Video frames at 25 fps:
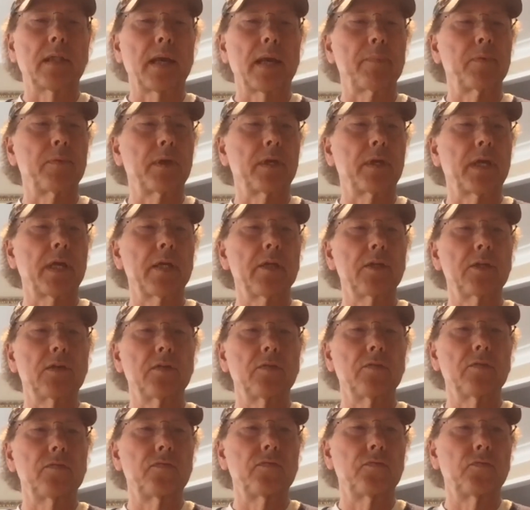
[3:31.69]

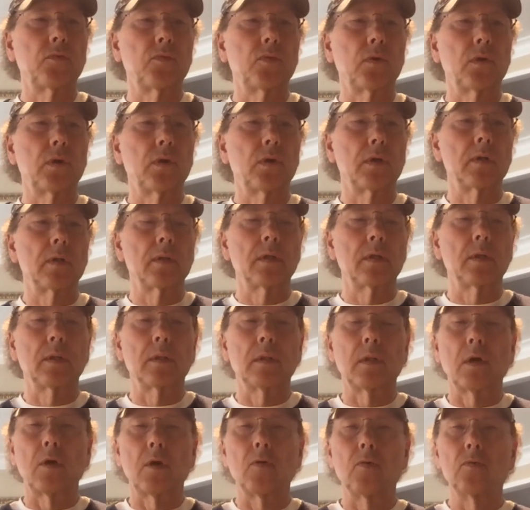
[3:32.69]
application for the
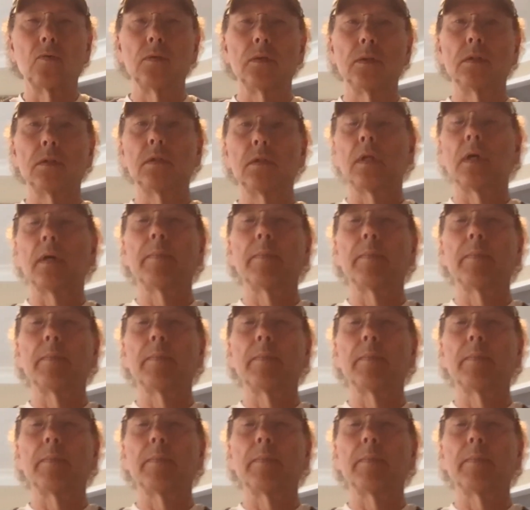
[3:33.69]
loan